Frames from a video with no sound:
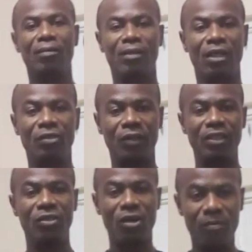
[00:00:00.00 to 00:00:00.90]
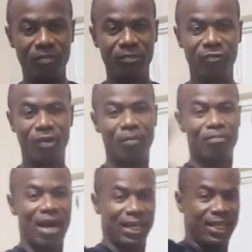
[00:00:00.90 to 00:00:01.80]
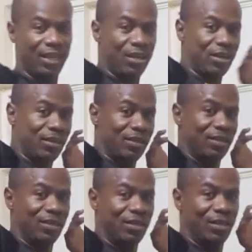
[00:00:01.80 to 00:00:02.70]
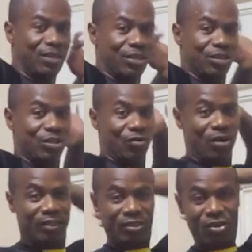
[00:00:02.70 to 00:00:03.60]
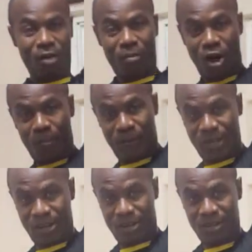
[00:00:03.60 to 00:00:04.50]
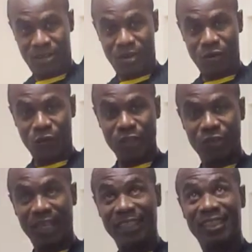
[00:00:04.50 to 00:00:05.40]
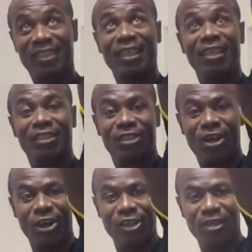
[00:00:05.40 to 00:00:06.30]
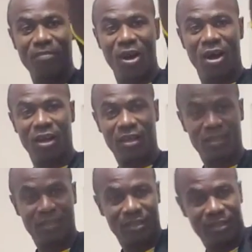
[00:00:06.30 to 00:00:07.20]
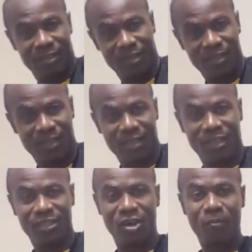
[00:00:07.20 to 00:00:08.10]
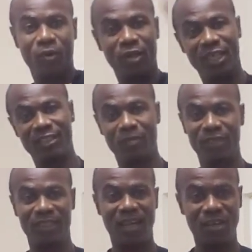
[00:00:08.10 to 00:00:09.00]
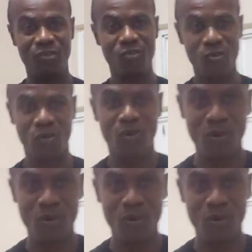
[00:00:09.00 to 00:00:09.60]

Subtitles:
Because when you come from back here, you want to come up here where you can still turn the ball, because the opponent must not know